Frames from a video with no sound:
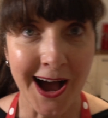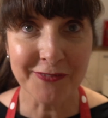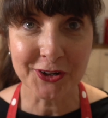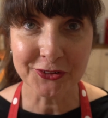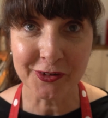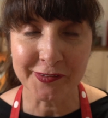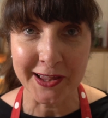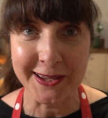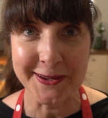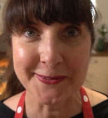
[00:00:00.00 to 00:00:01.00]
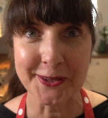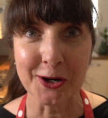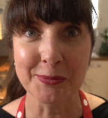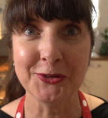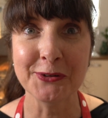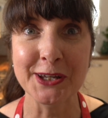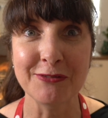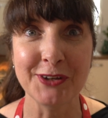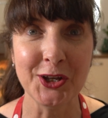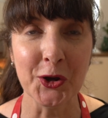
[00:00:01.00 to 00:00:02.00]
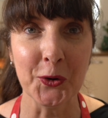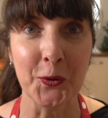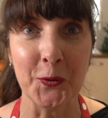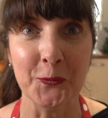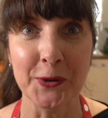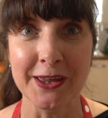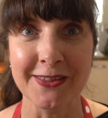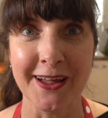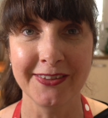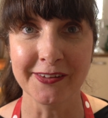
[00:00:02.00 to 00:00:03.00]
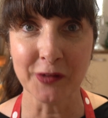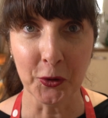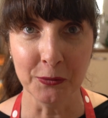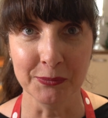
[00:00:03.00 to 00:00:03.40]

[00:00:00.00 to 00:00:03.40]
I forgot to say that I'll be doing a video with this oat